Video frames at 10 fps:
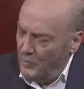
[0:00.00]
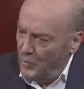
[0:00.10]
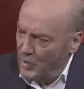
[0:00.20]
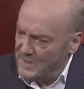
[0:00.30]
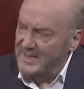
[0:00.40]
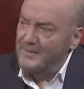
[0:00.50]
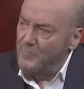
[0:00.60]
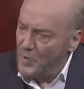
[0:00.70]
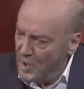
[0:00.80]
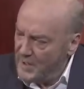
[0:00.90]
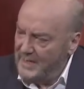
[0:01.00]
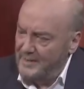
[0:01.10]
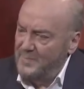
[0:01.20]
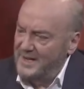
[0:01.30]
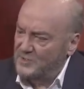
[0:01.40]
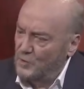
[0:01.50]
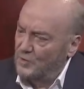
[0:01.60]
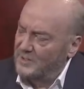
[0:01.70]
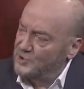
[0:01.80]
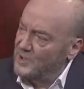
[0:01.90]
it was a broadly based
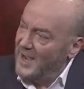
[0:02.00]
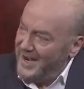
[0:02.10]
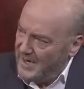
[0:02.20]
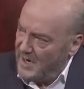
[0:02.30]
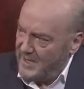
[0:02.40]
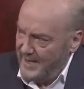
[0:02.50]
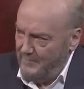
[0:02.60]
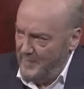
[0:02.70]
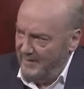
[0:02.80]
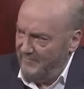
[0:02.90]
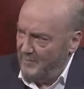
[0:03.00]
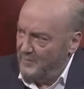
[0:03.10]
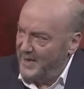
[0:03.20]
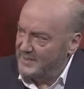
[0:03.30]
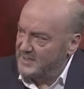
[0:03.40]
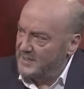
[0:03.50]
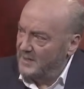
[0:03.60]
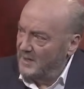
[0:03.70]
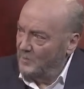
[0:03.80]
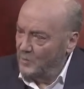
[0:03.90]
coalition like our campaign for
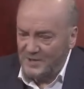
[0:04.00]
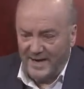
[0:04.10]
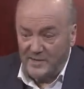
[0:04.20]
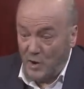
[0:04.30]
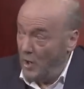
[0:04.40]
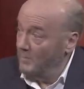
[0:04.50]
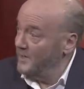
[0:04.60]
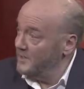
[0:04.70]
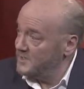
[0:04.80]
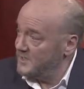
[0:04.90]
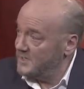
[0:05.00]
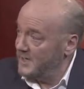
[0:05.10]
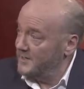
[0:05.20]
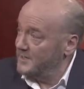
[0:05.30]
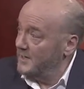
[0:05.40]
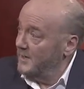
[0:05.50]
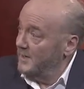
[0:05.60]
Brexit, which had communists and